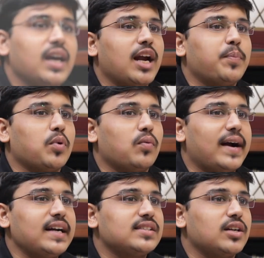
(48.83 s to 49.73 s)
It
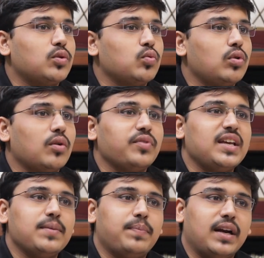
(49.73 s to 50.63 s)
provides the tool of
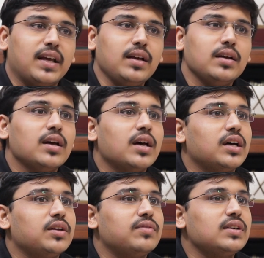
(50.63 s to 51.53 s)
e-bidding,
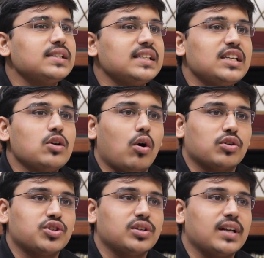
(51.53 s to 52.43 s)
reverse
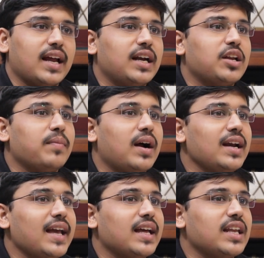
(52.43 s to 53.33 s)
e-auction and
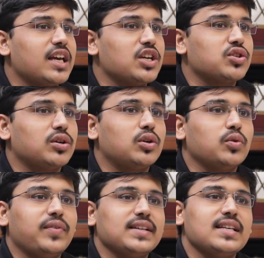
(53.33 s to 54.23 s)
demand aggregation to
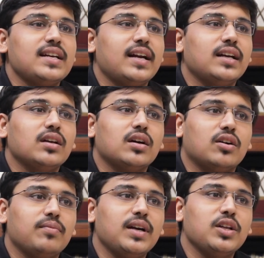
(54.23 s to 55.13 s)
facilitate the
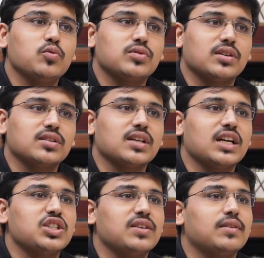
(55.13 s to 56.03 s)
government users
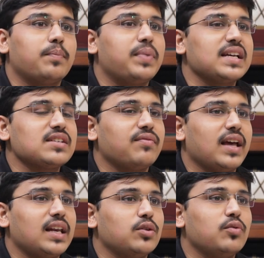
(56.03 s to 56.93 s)
achieve the best
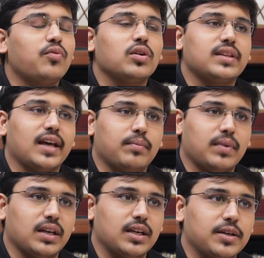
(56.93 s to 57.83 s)
value for their money.